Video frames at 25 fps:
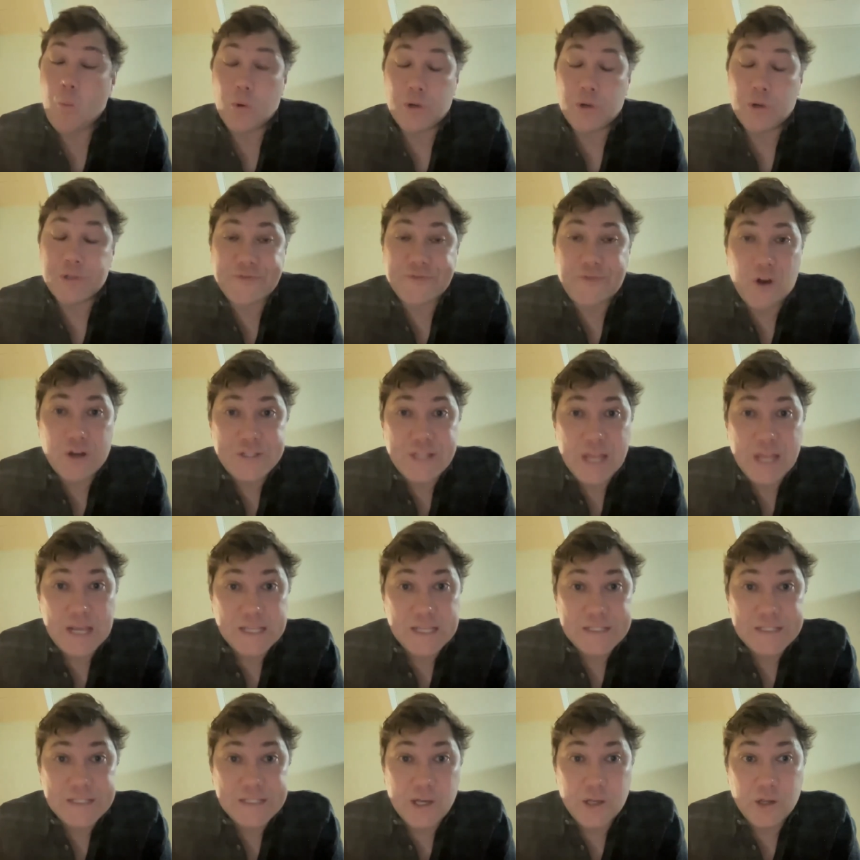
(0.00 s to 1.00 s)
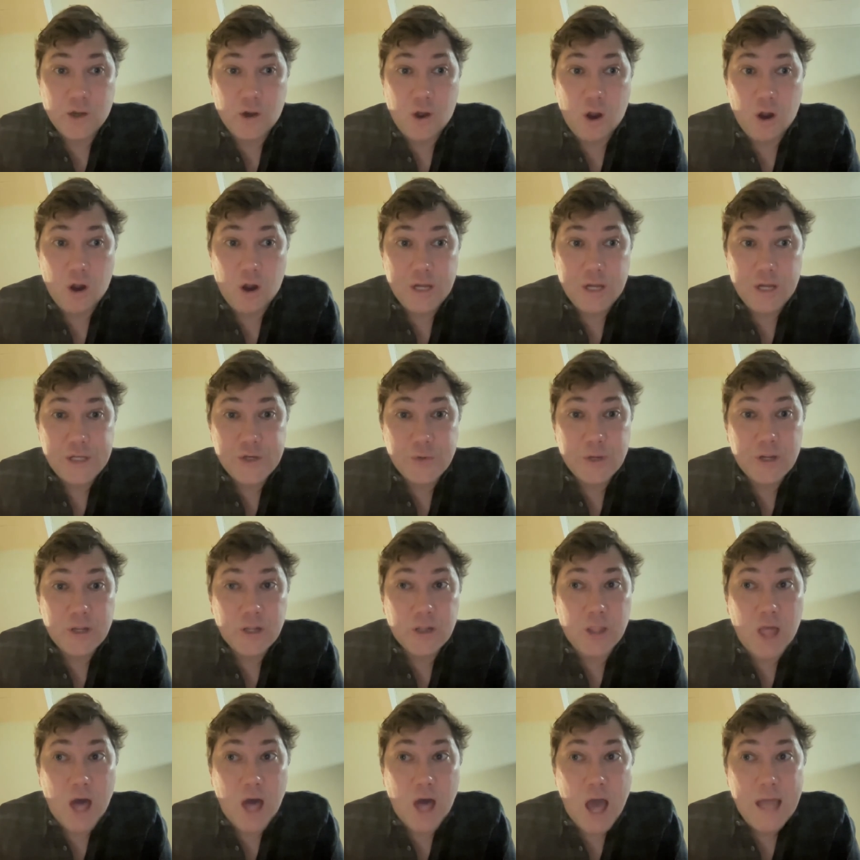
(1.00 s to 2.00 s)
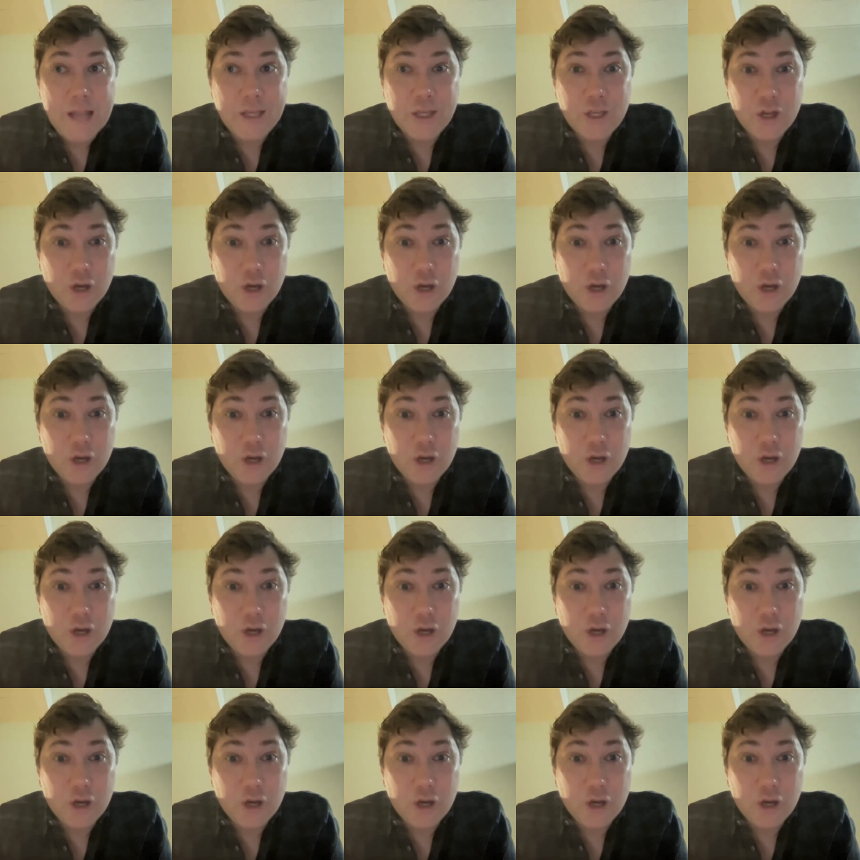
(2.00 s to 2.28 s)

well, as far as I can tell, you're already doing a lot.